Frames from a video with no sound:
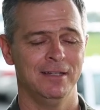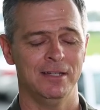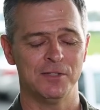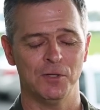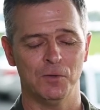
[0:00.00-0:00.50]

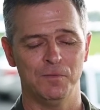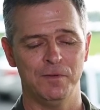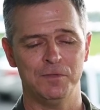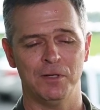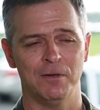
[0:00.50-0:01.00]
And so
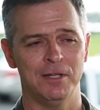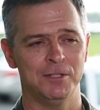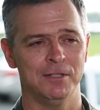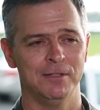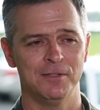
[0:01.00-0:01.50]
fifth
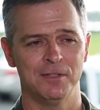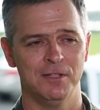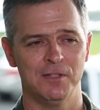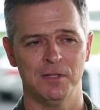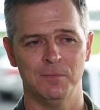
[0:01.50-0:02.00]
generation is,
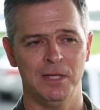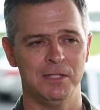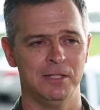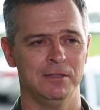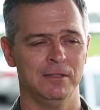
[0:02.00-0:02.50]
is an
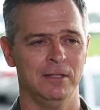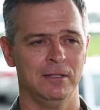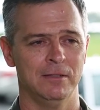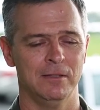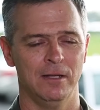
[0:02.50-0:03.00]
amazing
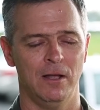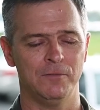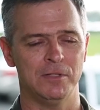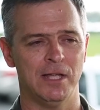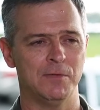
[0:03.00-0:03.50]
thing, and, and
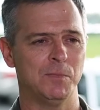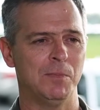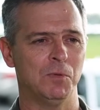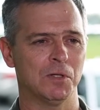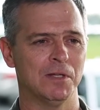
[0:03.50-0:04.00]
oftentimes
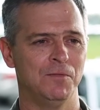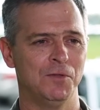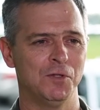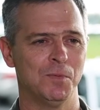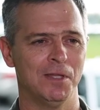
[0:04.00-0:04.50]
people are
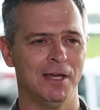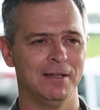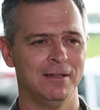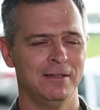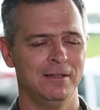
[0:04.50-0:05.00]
confused by that.
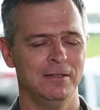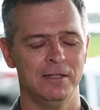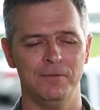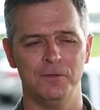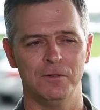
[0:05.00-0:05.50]

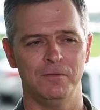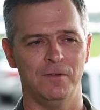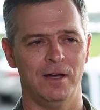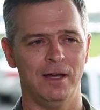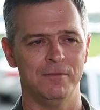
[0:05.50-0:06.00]
The
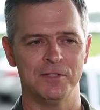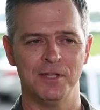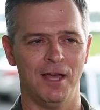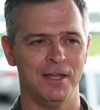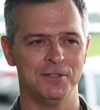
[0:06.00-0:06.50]
F-35 is
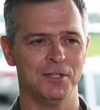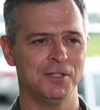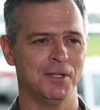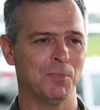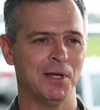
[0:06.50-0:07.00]
not
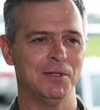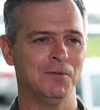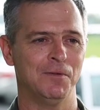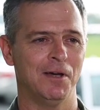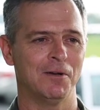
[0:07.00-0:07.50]
just a brand
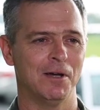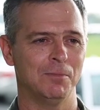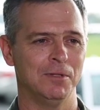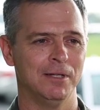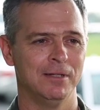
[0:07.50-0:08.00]
new fighter
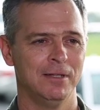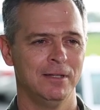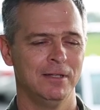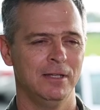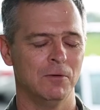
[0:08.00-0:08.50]
airplane.
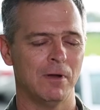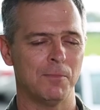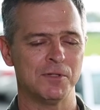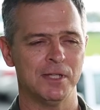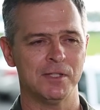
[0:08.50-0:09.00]
It
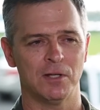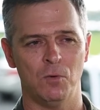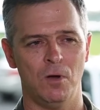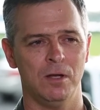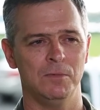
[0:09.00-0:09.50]
represents a
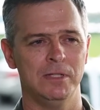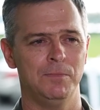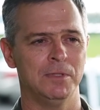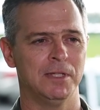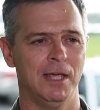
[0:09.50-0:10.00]
quantum
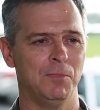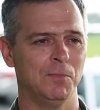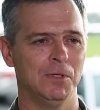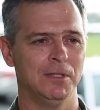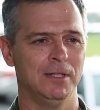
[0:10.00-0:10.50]
leap in
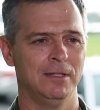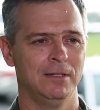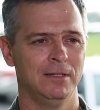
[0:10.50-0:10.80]
capability.